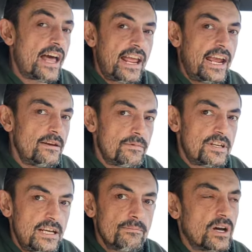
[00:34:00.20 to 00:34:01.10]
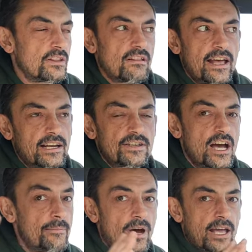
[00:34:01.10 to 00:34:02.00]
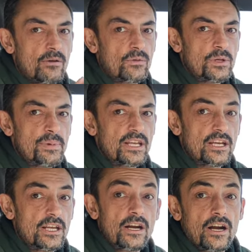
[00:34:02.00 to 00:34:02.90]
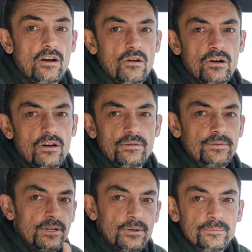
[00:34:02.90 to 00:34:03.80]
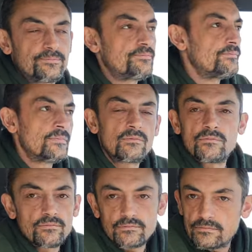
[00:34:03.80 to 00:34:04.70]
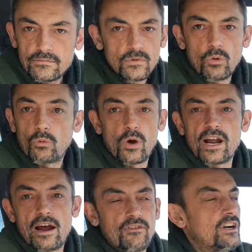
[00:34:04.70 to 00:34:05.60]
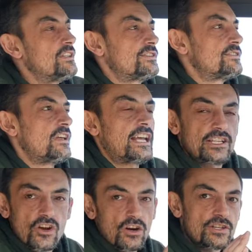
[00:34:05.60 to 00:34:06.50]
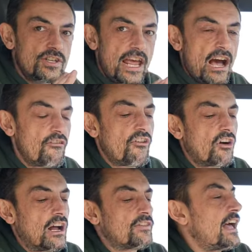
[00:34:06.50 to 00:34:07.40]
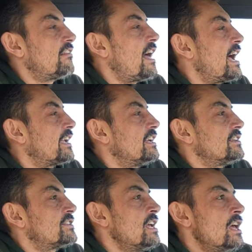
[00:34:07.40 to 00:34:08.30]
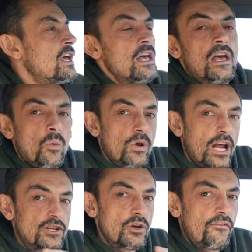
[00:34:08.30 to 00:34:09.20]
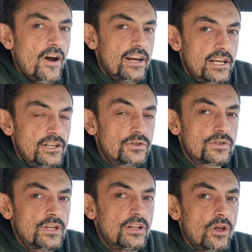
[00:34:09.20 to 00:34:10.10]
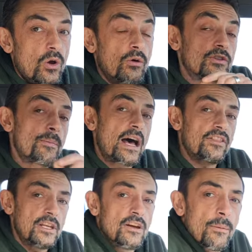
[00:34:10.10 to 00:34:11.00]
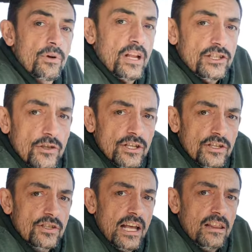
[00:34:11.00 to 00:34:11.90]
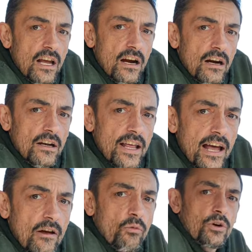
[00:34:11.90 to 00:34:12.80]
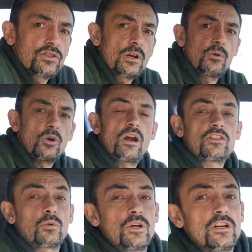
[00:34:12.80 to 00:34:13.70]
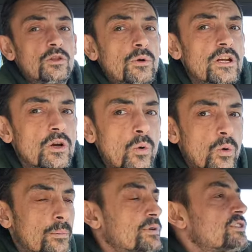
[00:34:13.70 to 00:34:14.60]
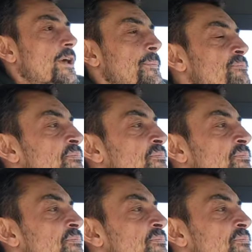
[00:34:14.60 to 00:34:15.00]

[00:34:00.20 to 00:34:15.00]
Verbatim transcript: that 18 month lag time might only be a year or, you know, or whatever. It's just like it's hard to say how far out that lag is. What I do find interesting though is about the number that you just said there that we're somewhere around three to three and a quarter percent